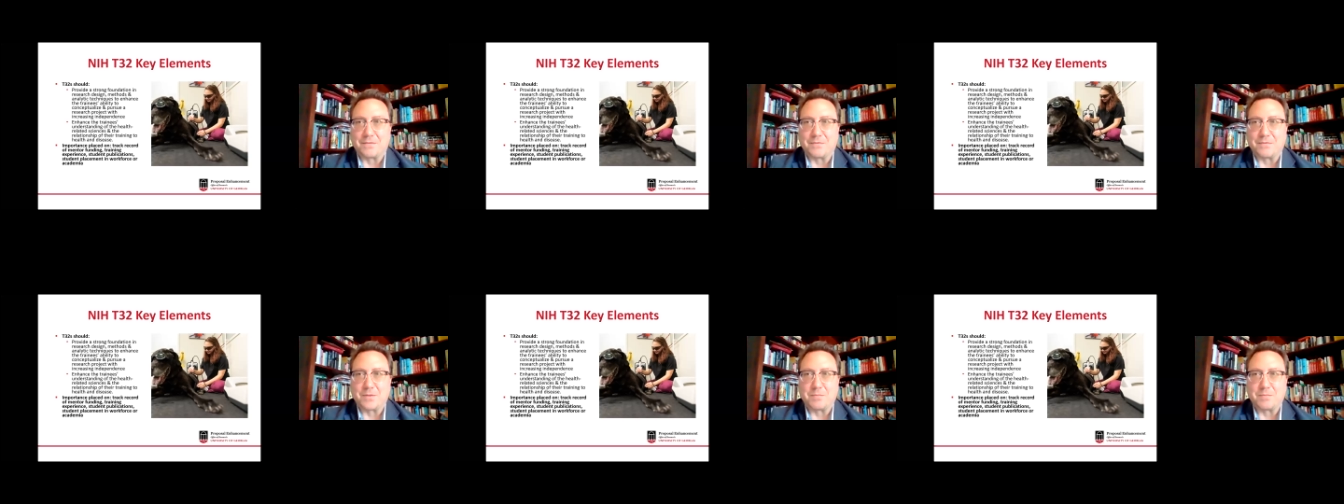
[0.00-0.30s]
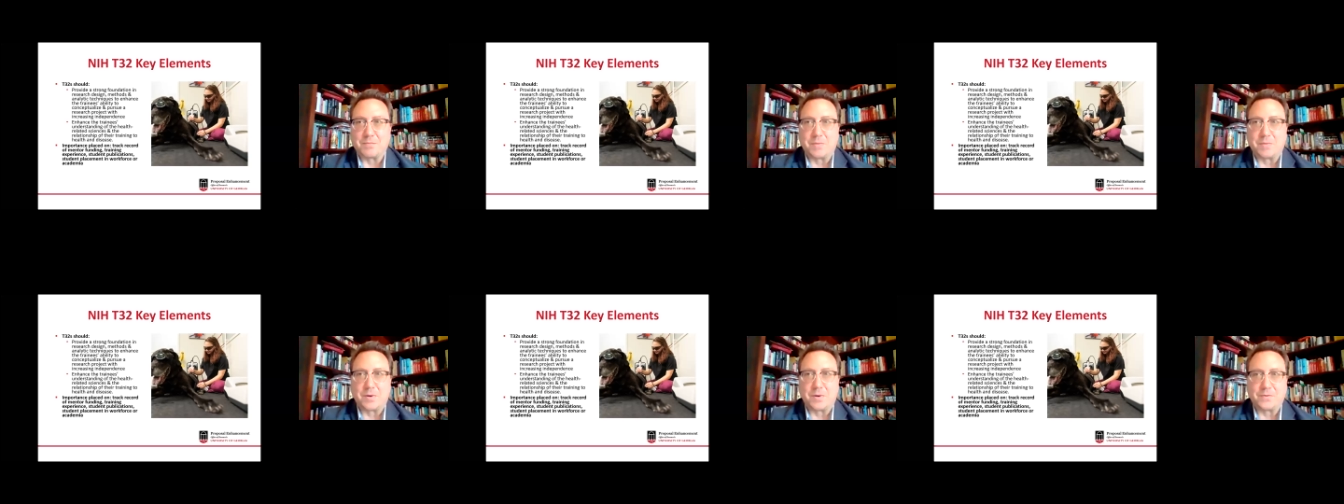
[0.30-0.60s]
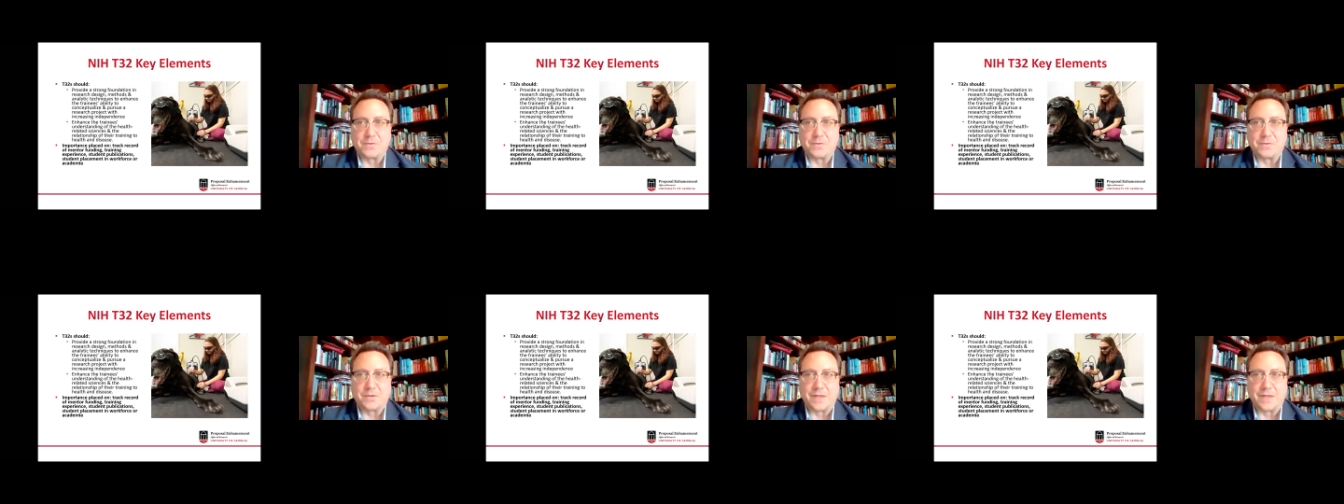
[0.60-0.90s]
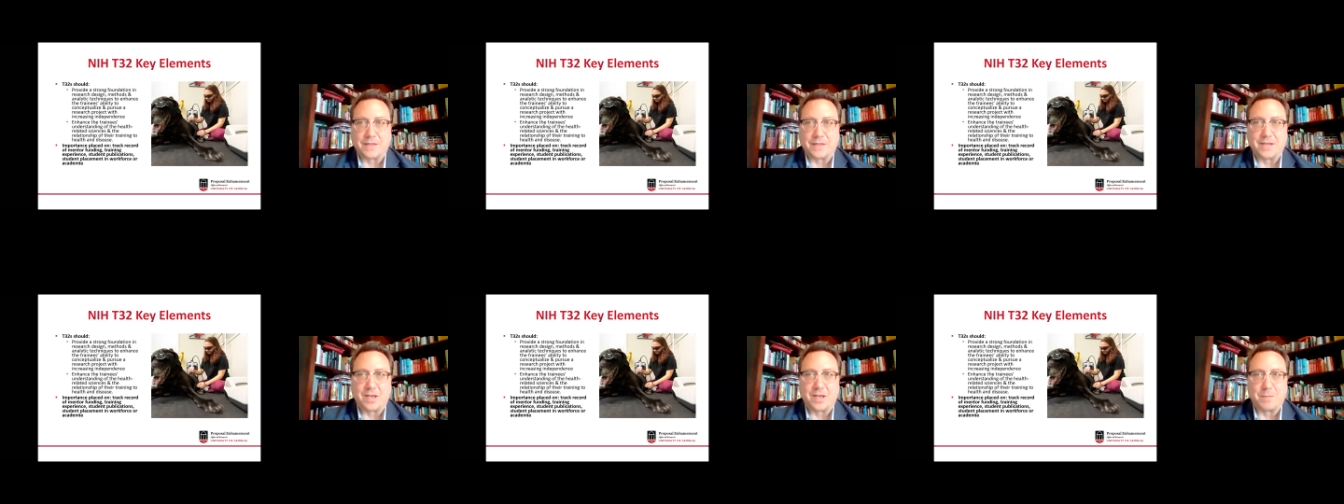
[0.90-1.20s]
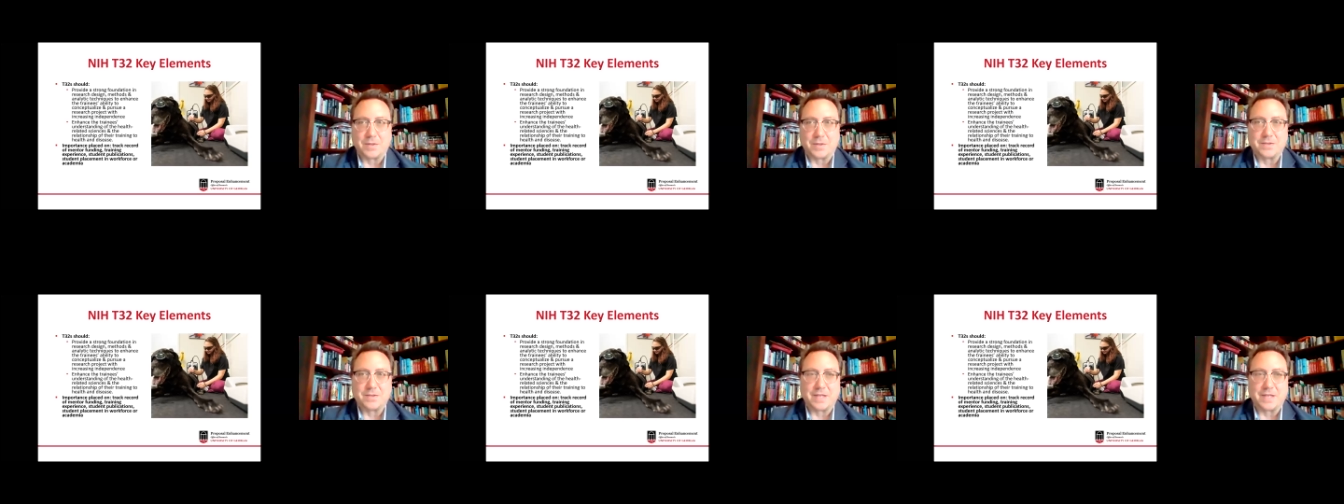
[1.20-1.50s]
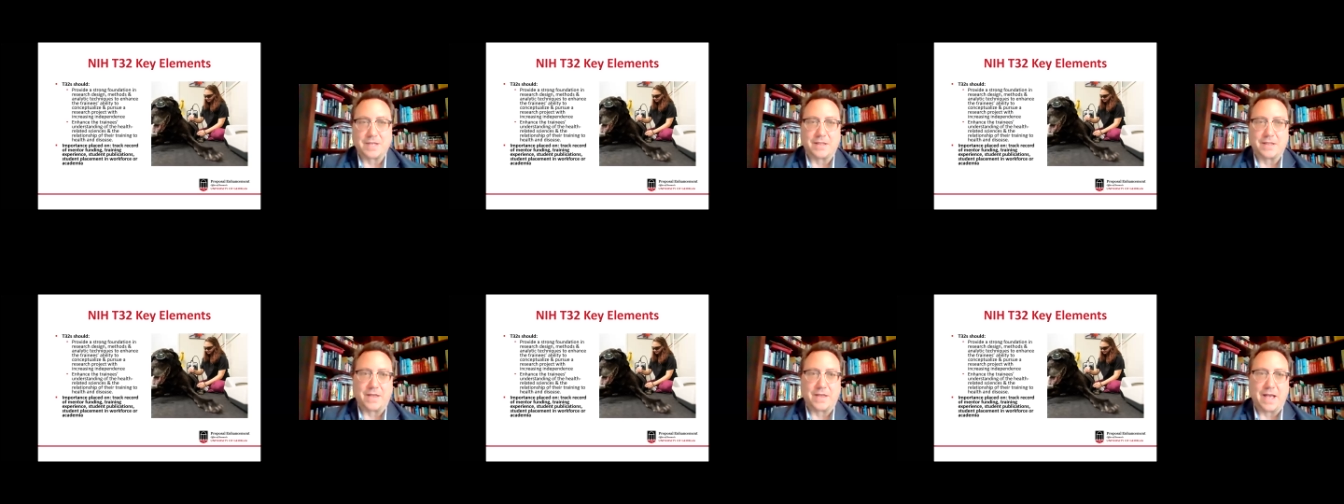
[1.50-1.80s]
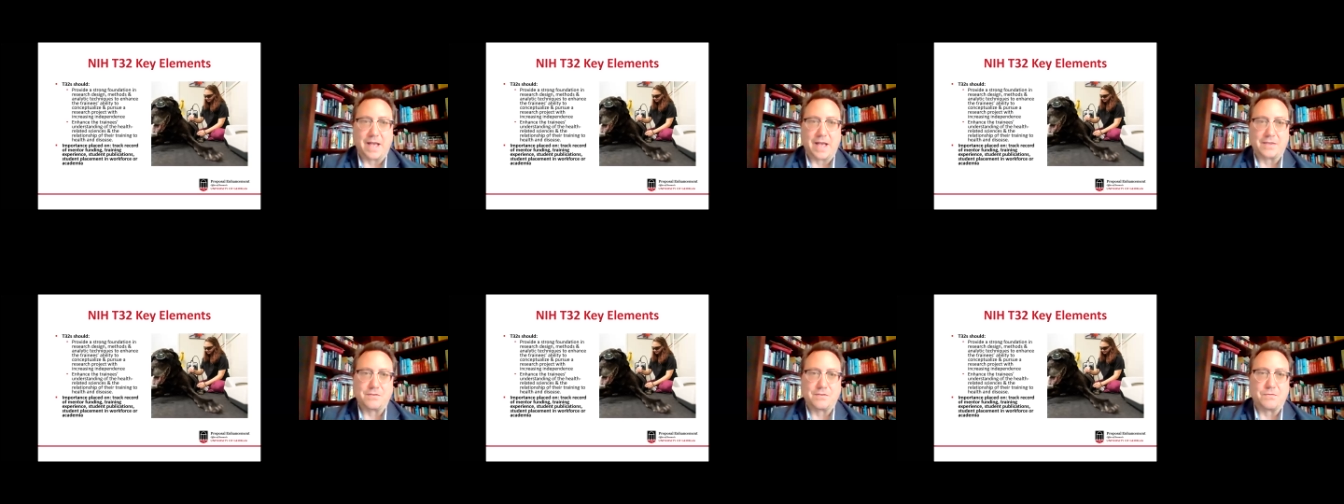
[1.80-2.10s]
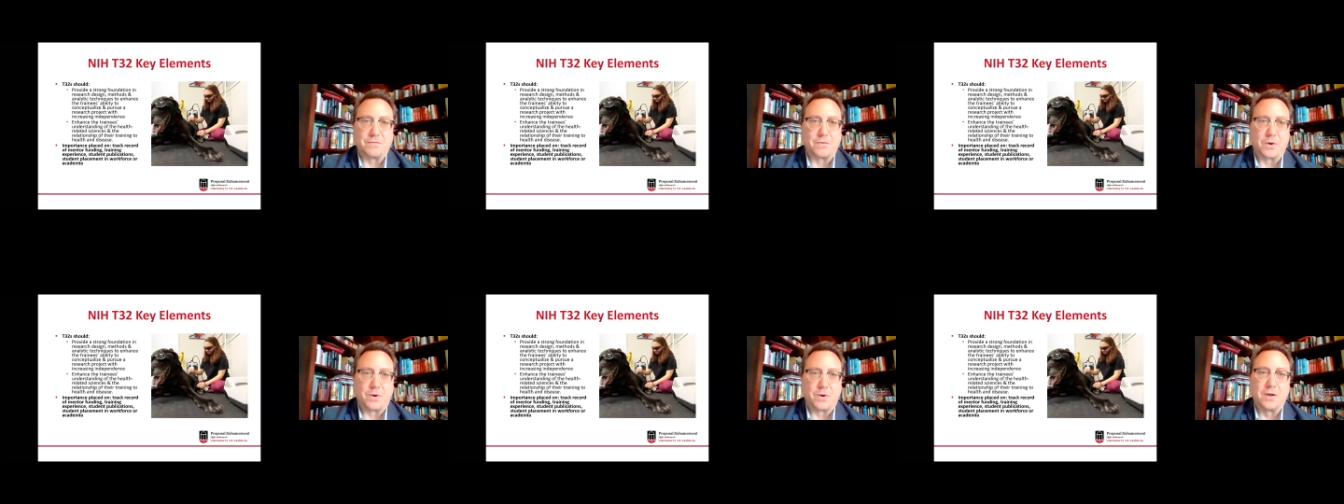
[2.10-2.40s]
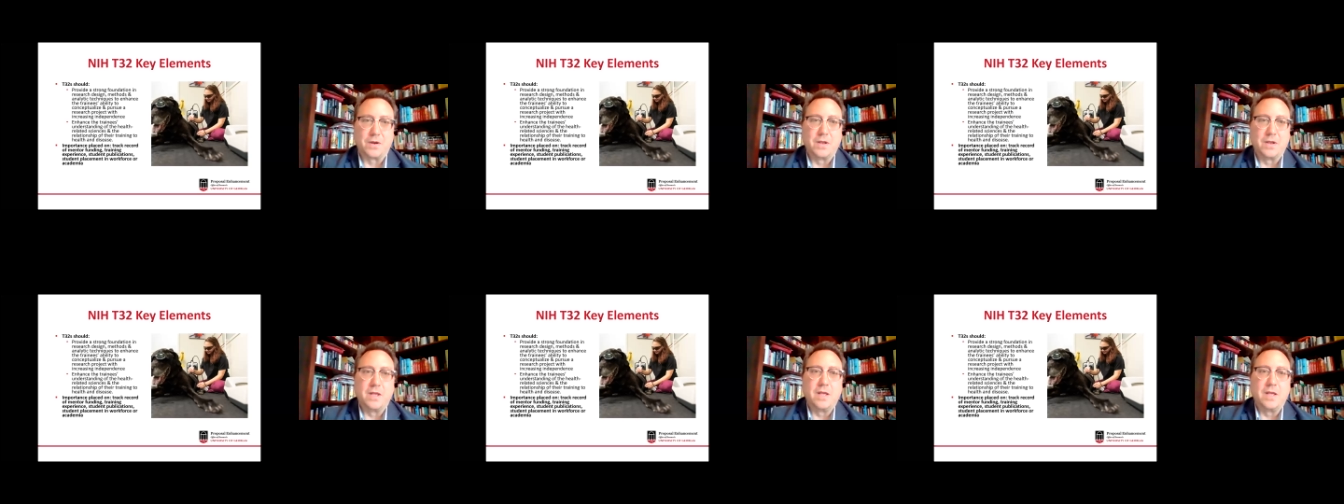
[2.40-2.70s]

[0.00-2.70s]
of the proposal. That's how much data they ask for.